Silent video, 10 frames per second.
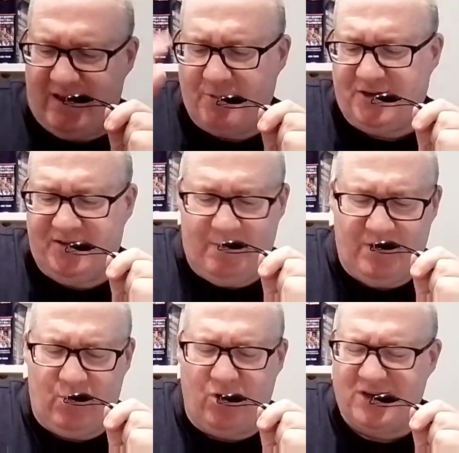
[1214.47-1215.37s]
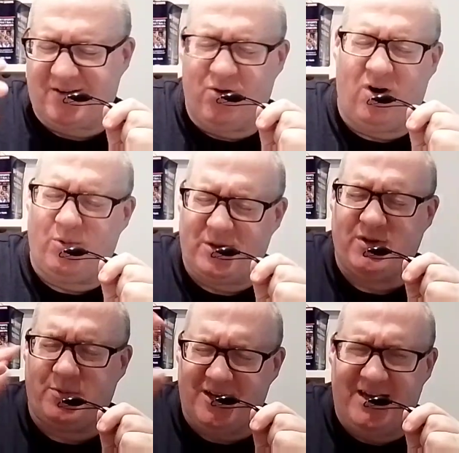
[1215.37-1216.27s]
That was a team that was no, it
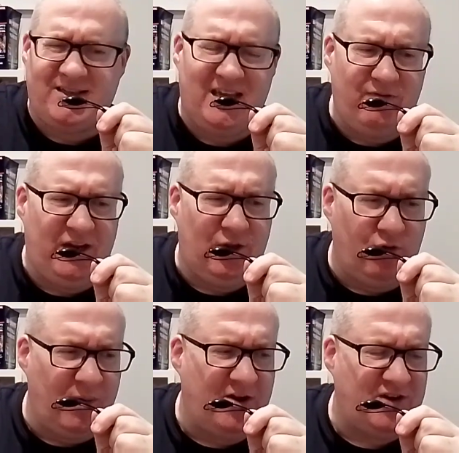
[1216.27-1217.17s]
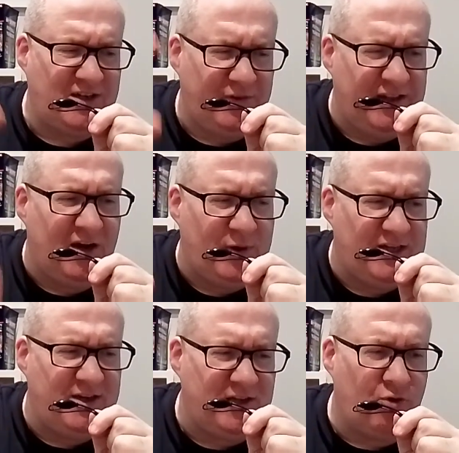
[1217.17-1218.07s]
was an STV documentary. STV did a wee
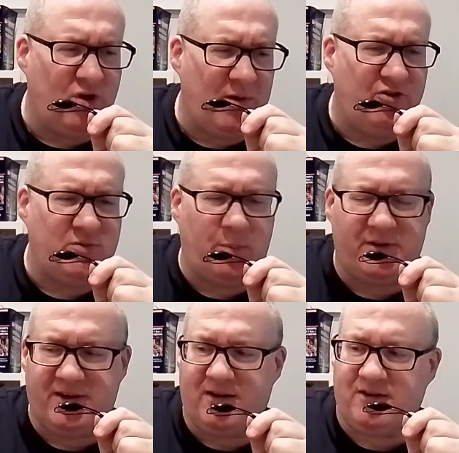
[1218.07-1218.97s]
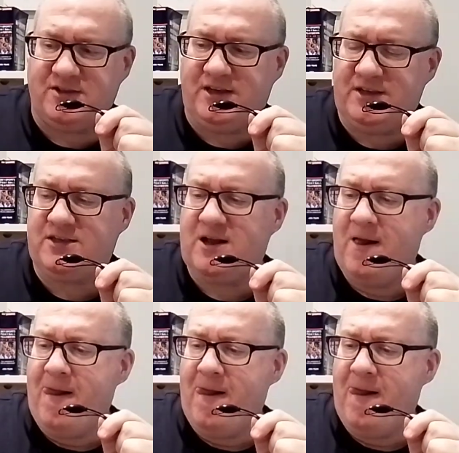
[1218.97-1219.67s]
series of documentaries about particular seasons.